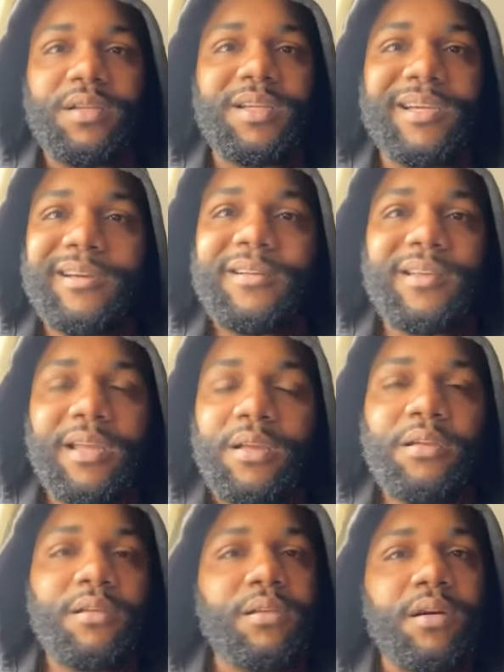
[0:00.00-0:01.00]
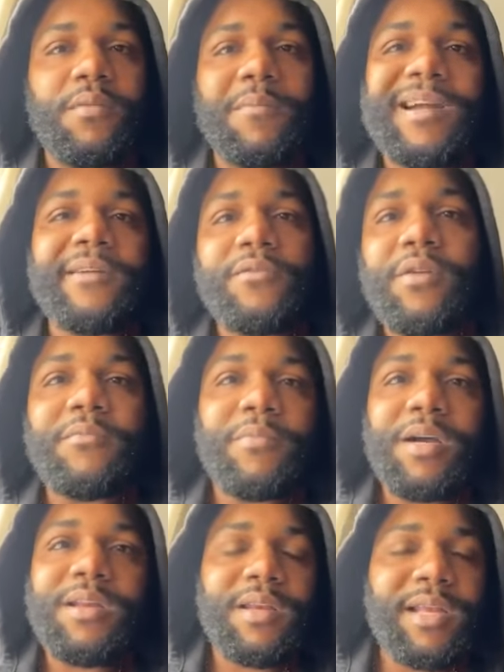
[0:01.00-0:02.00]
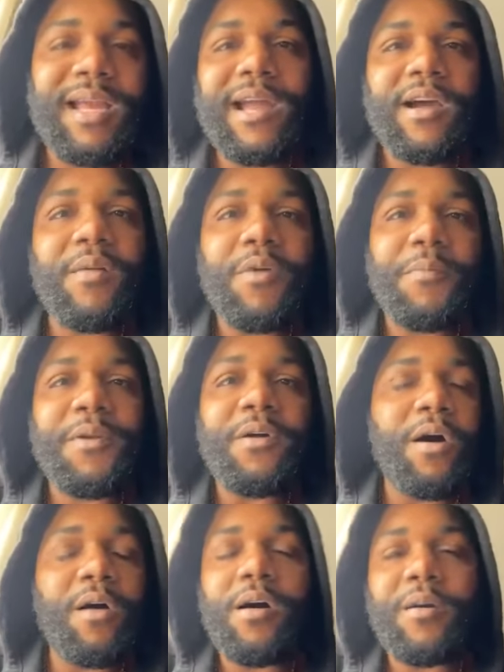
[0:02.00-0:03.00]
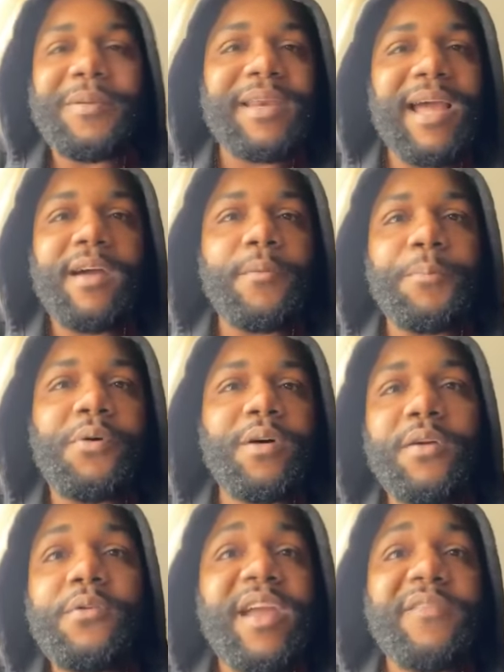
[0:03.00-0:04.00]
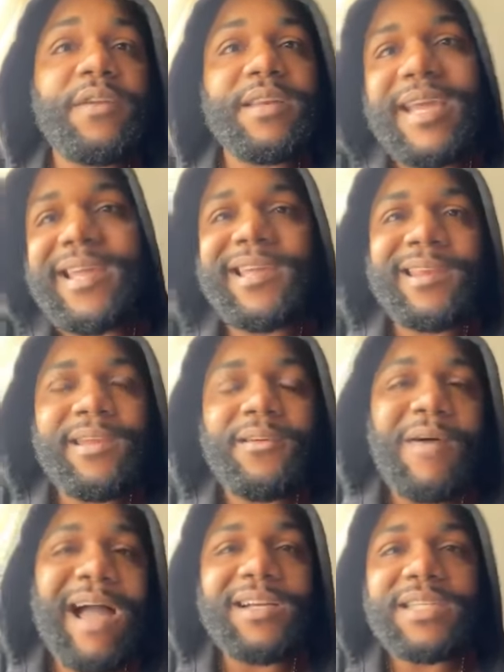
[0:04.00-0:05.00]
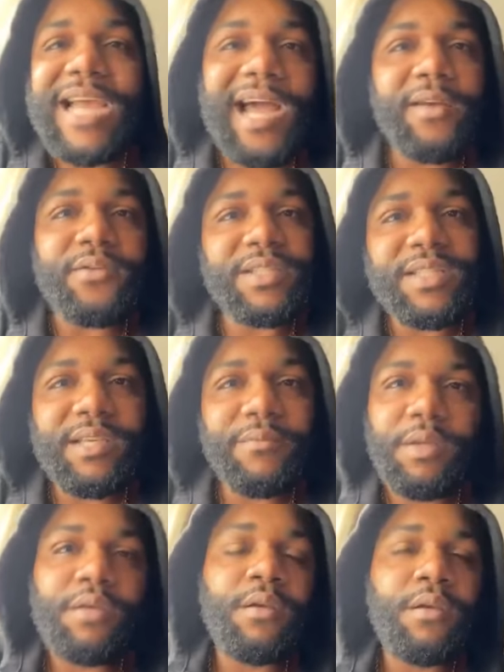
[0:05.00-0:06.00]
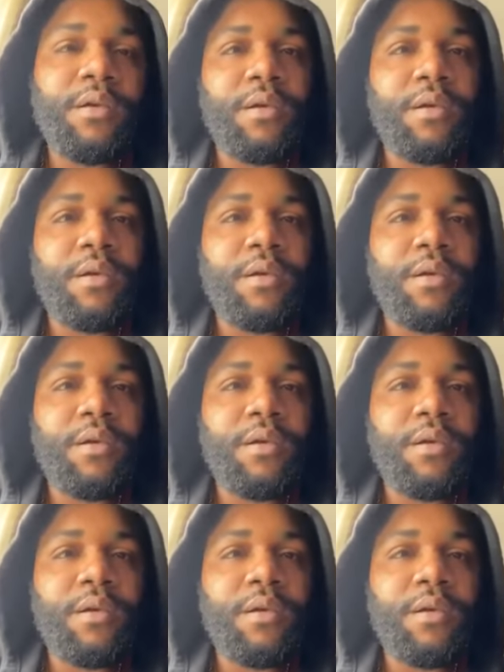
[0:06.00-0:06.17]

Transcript: I nigga. On my grandma, nigga, I come up and uh, up and down the portal every day, nigga. Why? Cause y'all don't see me.